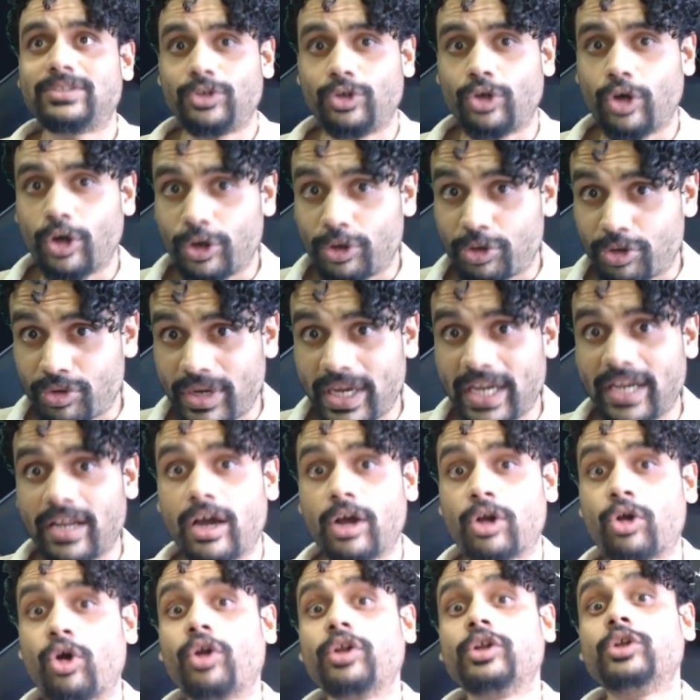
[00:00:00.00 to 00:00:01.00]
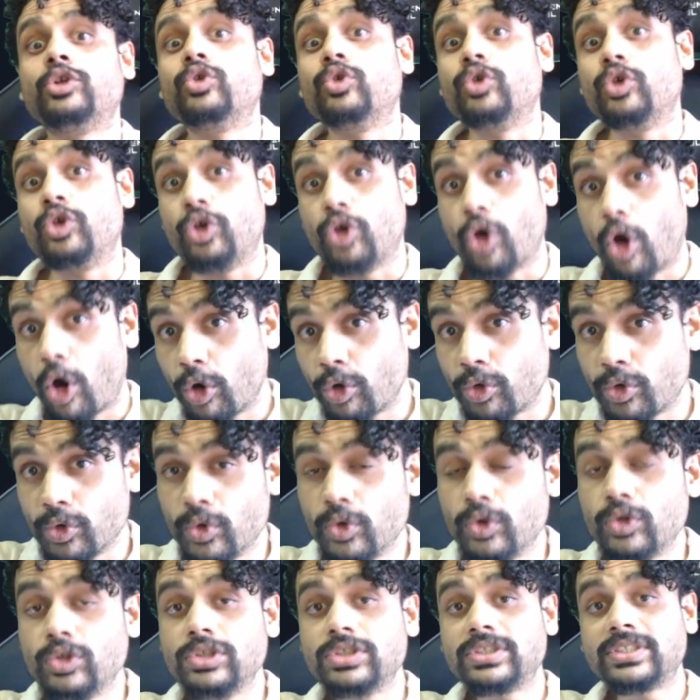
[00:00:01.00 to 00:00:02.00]
You got to trade according to your
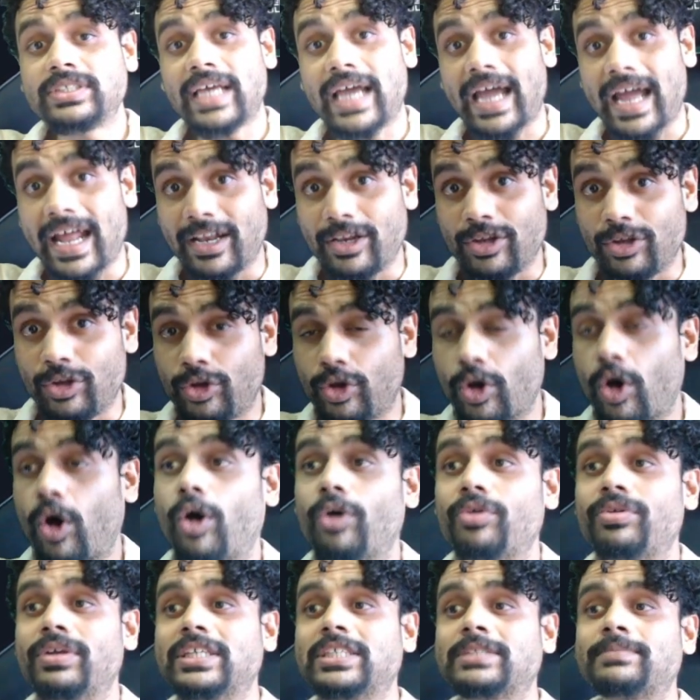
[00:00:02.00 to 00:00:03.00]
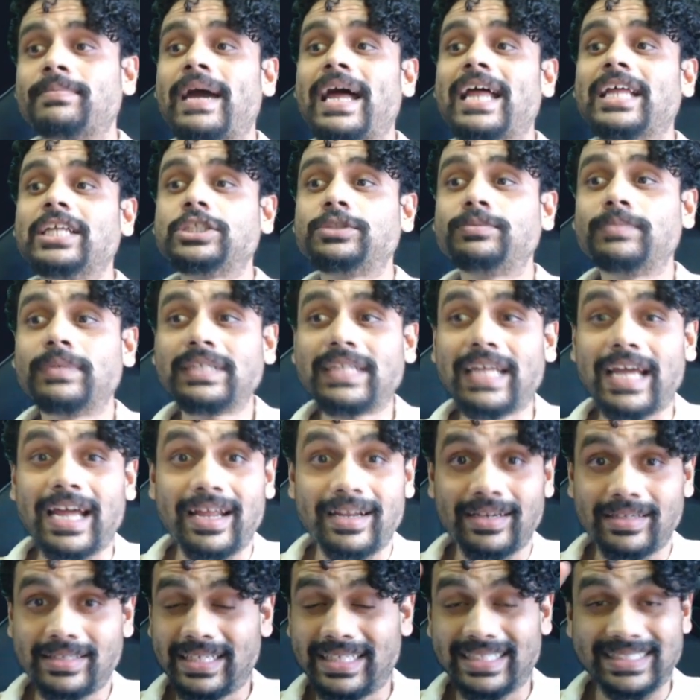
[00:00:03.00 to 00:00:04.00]
rules and your risk management,
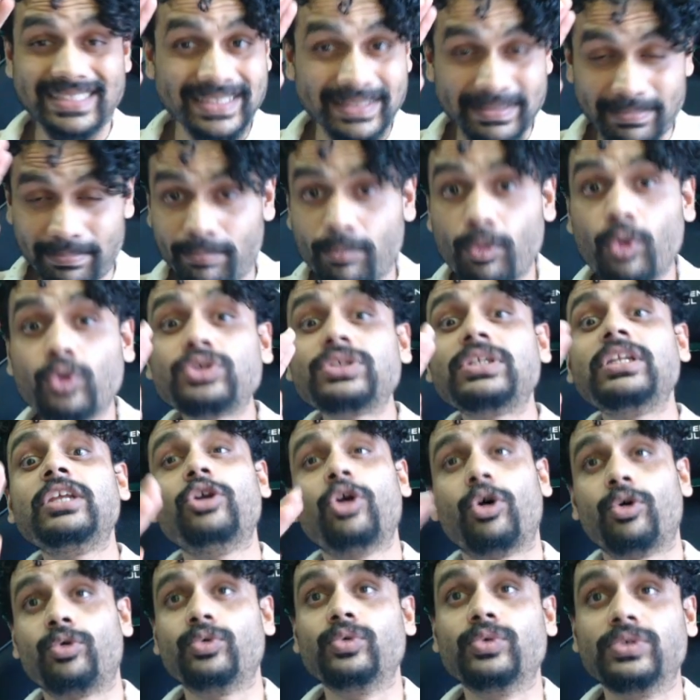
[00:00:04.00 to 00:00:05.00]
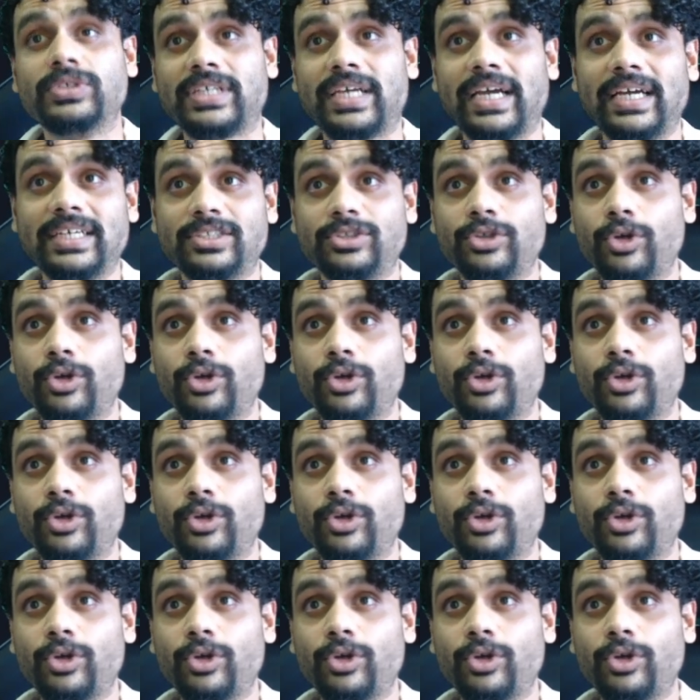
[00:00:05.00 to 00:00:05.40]
and yes, mostly your rules, guys.